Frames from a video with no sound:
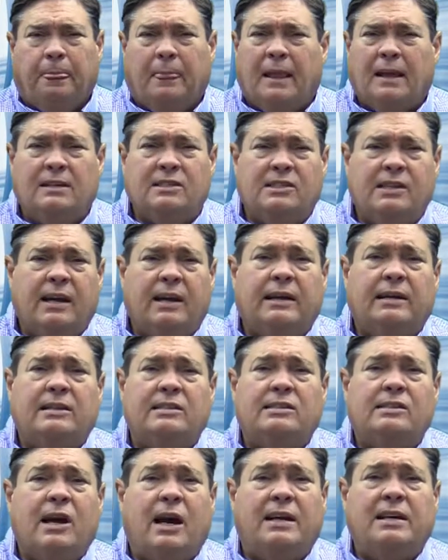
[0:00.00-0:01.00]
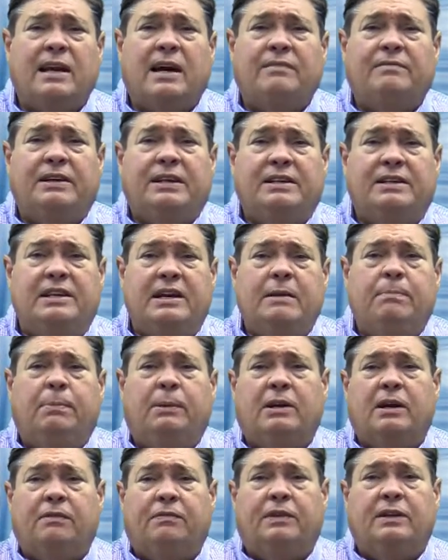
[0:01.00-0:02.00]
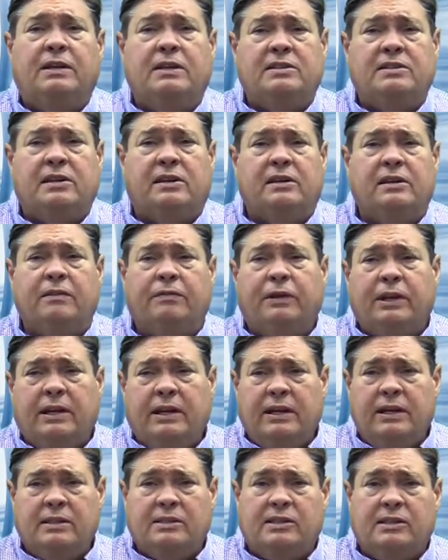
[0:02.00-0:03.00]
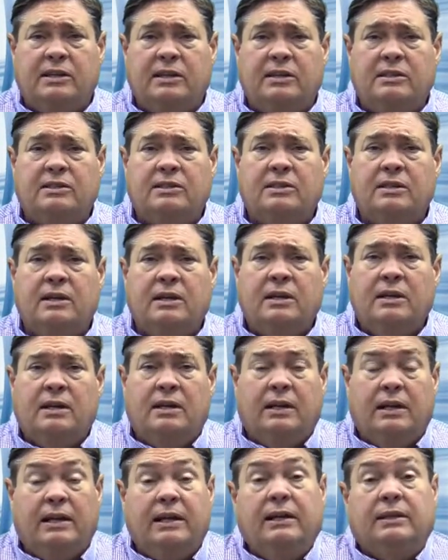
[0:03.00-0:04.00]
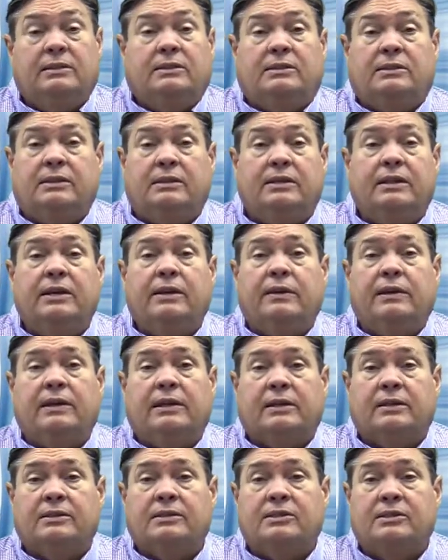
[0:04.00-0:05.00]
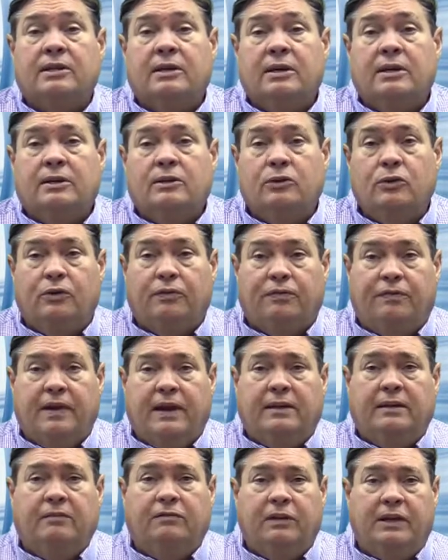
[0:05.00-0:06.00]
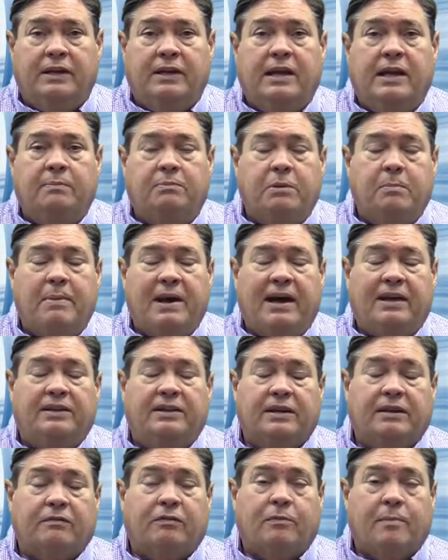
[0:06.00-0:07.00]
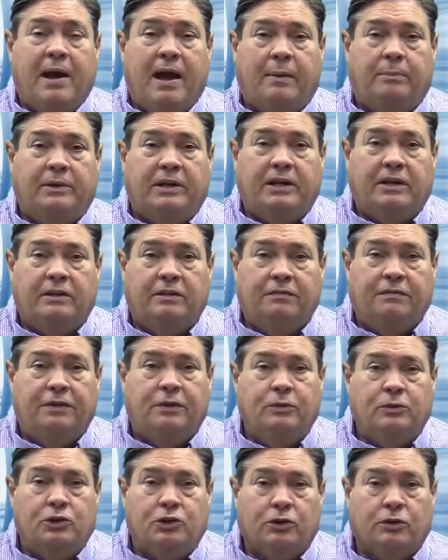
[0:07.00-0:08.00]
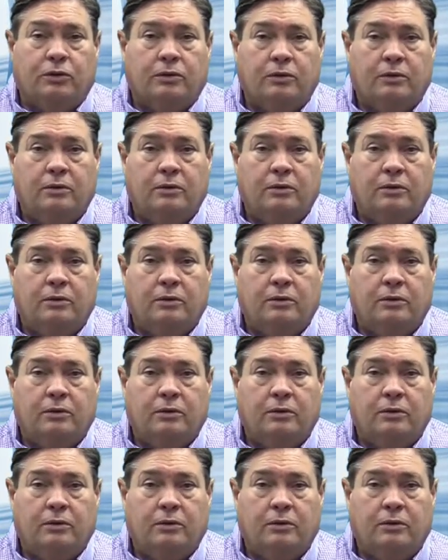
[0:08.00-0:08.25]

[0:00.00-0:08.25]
The second is not diving deep enough into significant incidents, hits and near hits to effectively keep the bad thing from happening in the future.